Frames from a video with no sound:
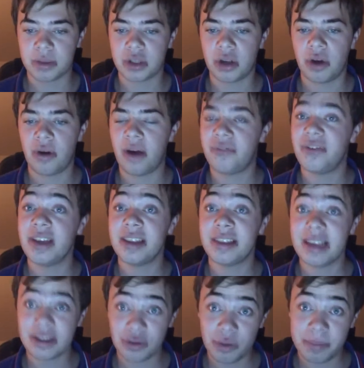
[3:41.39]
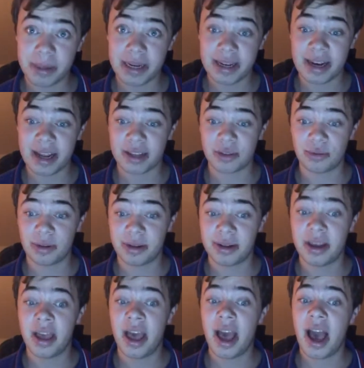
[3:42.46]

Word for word: So I think this will be the next one,